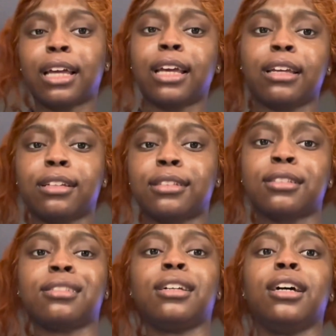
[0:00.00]
like
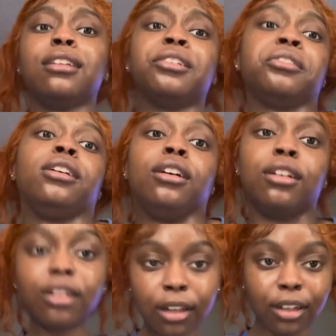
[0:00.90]
a little, ugh,